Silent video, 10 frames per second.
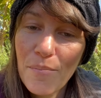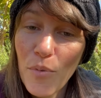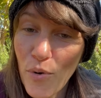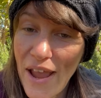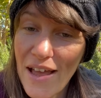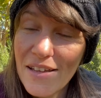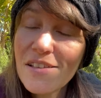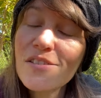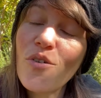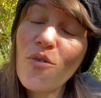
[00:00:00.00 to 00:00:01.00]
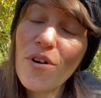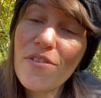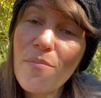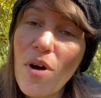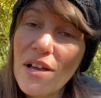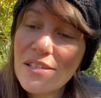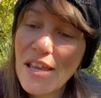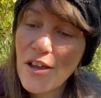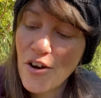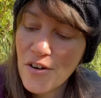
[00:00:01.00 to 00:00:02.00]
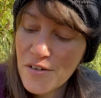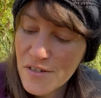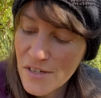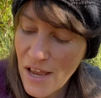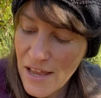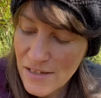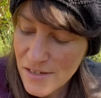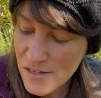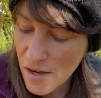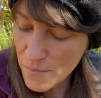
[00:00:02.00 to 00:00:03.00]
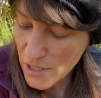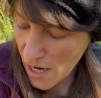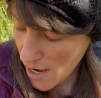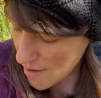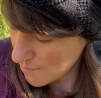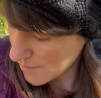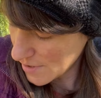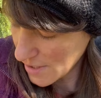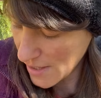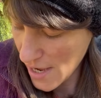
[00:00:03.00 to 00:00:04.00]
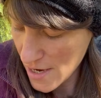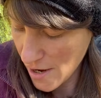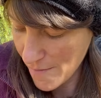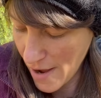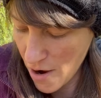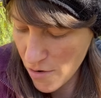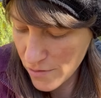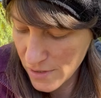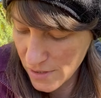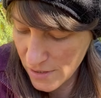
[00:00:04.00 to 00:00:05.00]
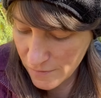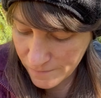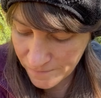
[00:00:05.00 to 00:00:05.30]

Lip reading: Morans or the mossagers, and sometimes they come out